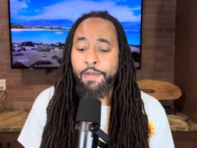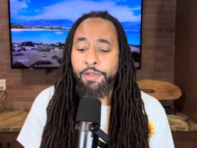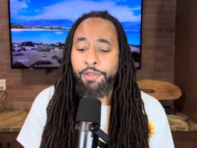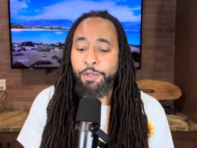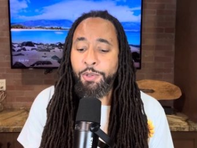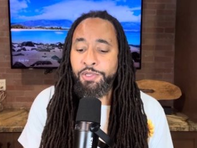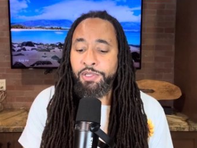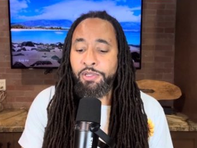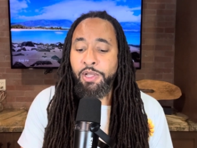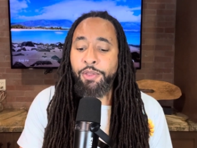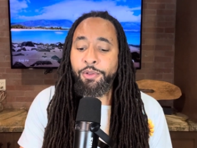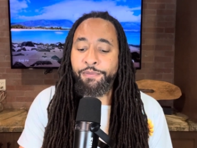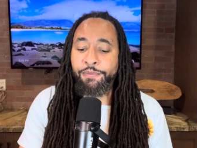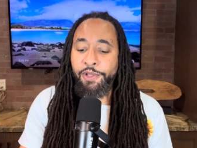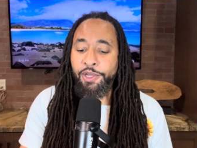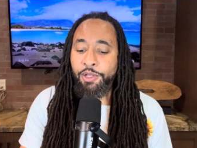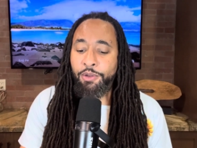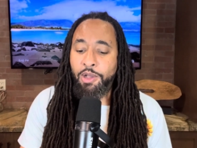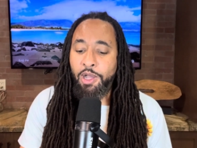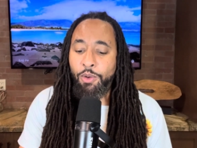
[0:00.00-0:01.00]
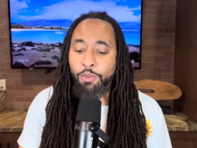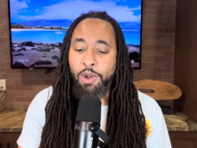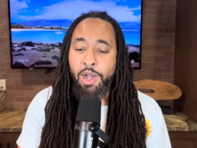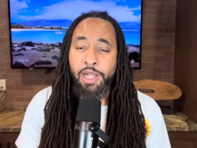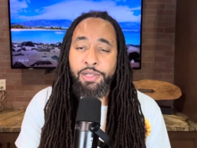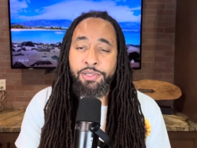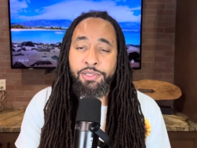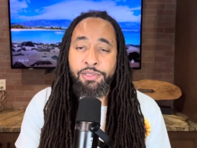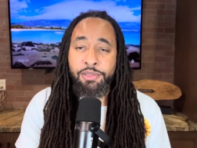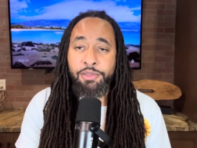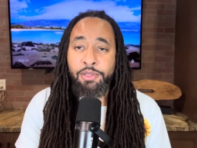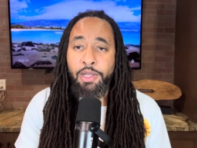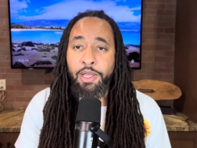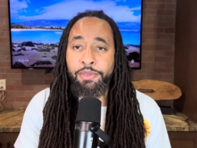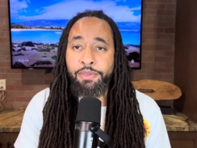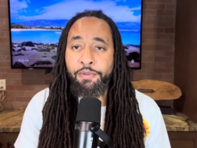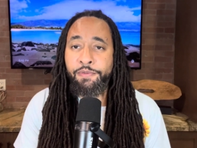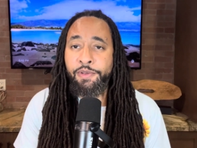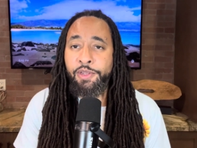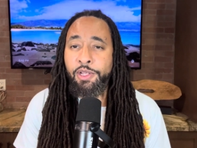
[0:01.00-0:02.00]
There was another video I watched.
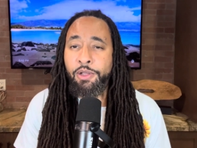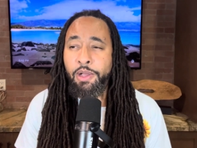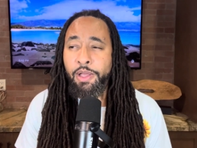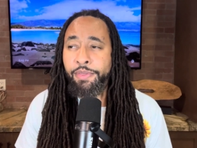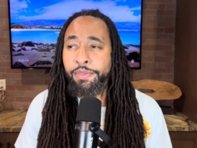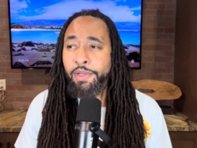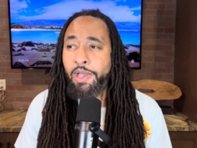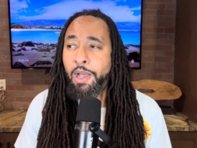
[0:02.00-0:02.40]
The video I,